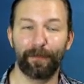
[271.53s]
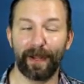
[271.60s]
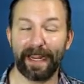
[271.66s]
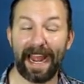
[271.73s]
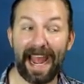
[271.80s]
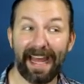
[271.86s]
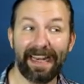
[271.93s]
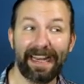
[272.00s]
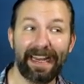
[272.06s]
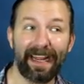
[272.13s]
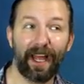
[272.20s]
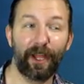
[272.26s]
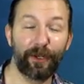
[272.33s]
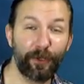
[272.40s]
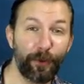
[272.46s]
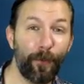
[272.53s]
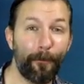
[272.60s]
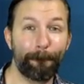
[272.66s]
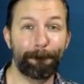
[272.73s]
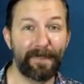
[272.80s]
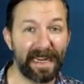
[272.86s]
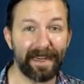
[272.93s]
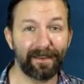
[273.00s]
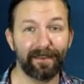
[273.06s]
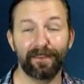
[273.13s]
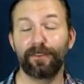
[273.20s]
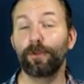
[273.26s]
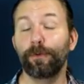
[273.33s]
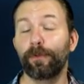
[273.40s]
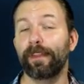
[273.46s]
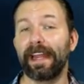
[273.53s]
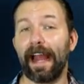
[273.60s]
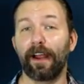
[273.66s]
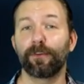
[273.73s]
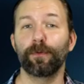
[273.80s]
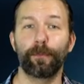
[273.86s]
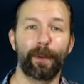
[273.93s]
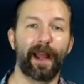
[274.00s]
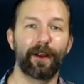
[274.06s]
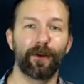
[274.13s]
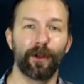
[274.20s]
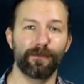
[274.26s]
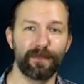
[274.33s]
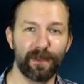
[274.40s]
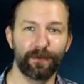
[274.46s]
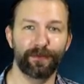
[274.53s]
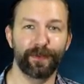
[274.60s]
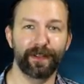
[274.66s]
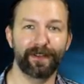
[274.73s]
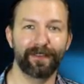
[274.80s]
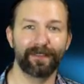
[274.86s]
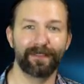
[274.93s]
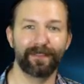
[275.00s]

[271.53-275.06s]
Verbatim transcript: by adding a new beat to the actual background music.